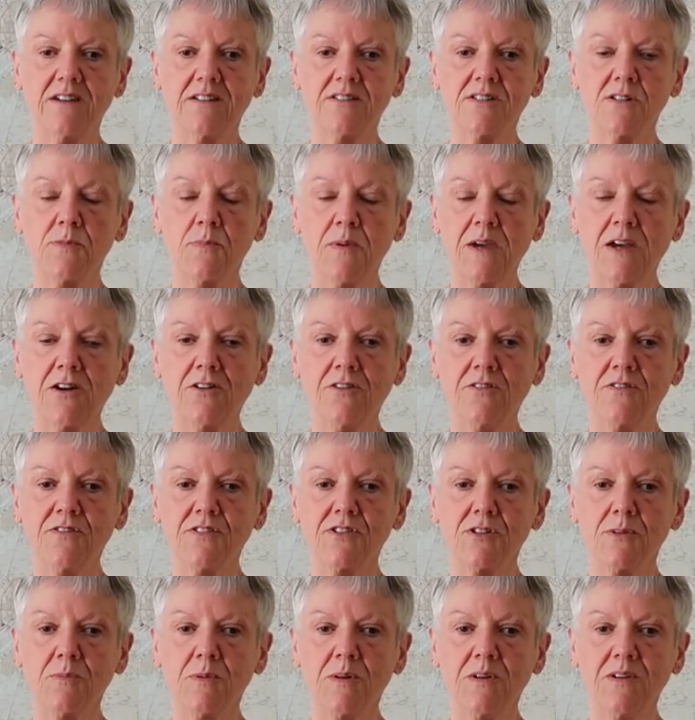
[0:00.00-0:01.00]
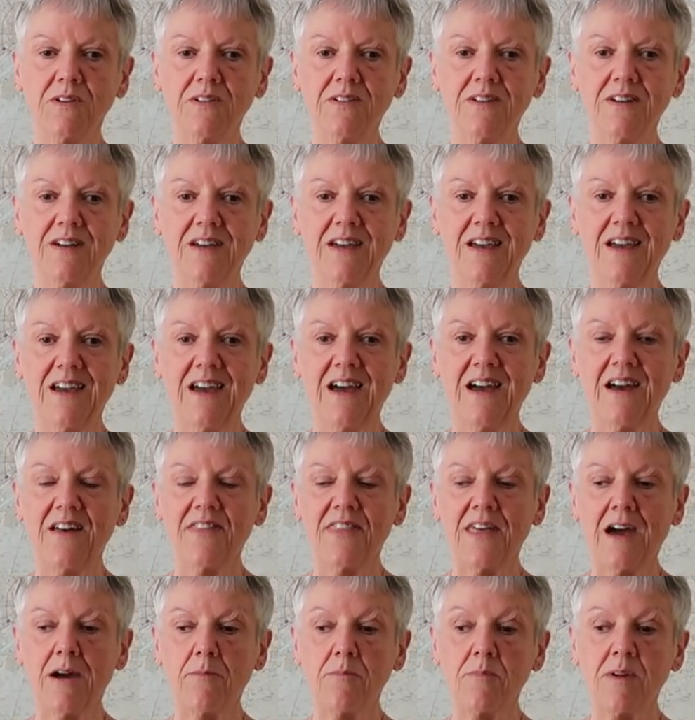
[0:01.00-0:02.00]
to be comfortable.
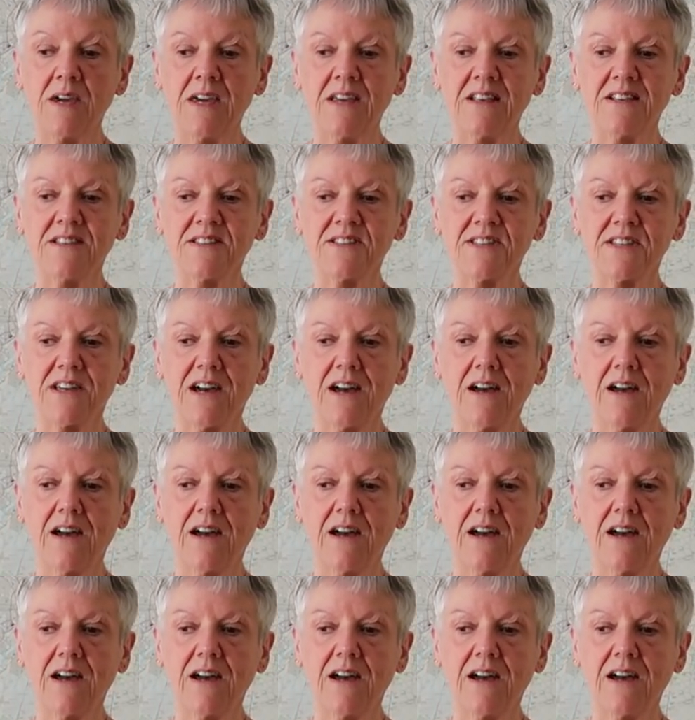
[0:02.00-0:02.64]
That means